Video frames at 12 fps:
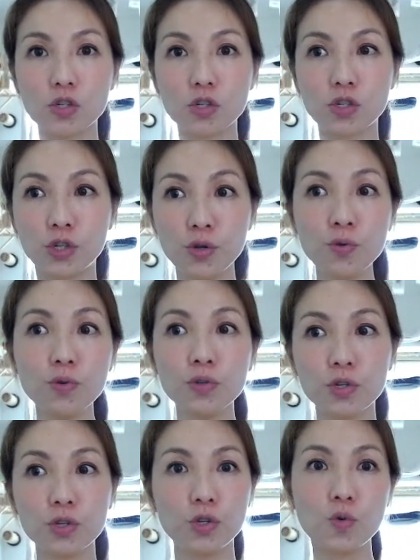choose
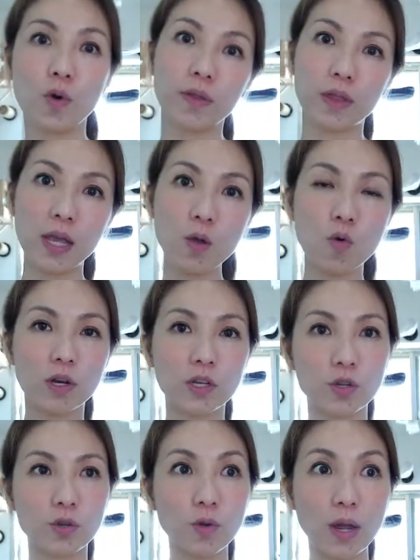to do what they want to
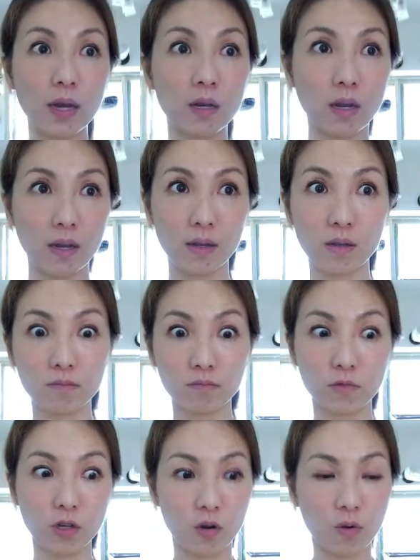do, and
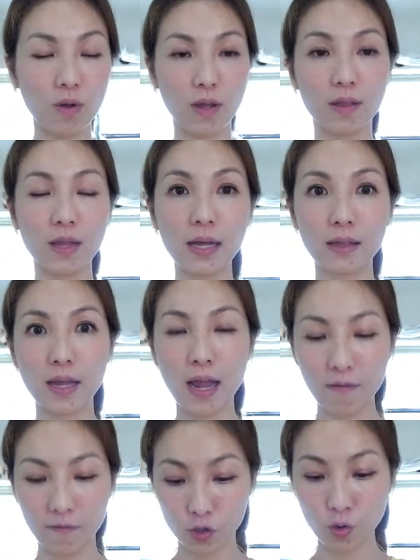that they
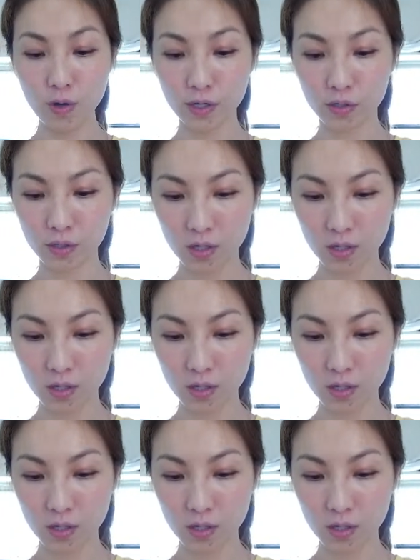have a choice,